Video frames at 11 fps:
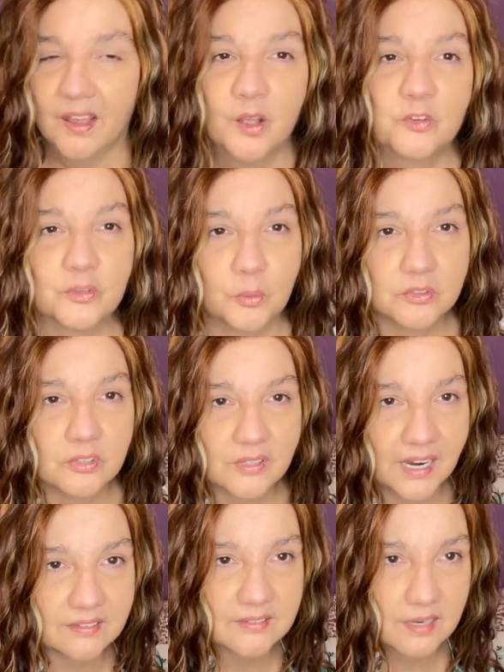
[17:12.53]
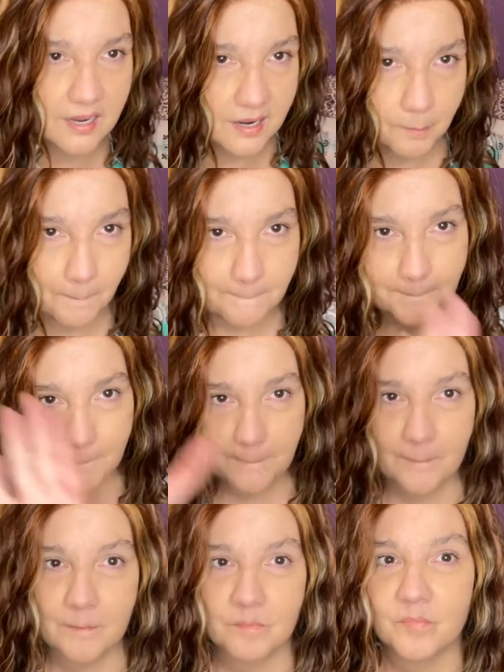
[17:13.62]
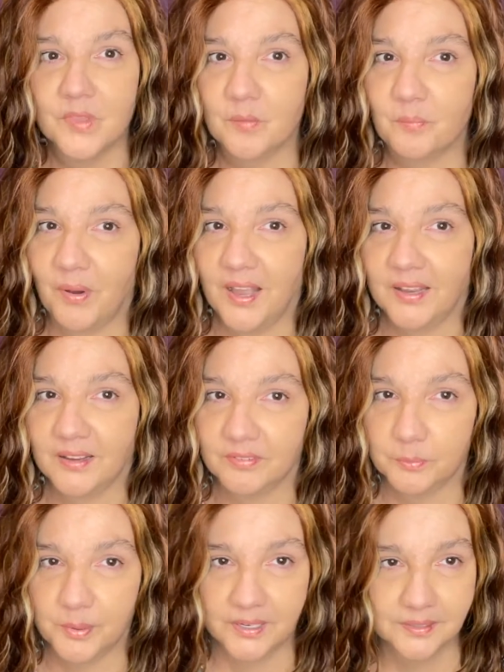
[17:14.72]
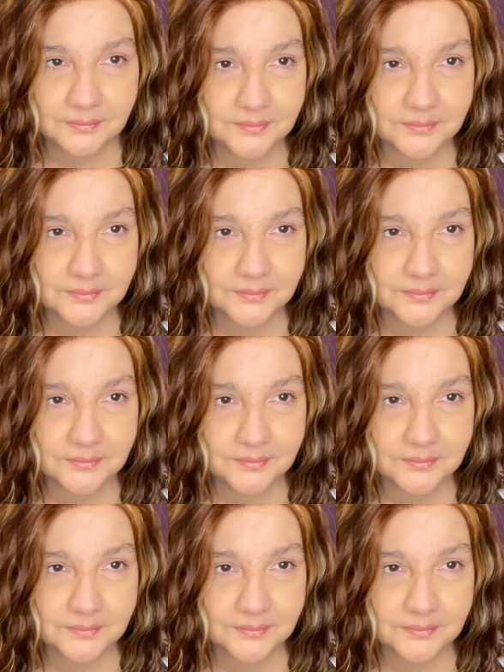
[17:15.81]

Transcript: So until next time, bye everybody.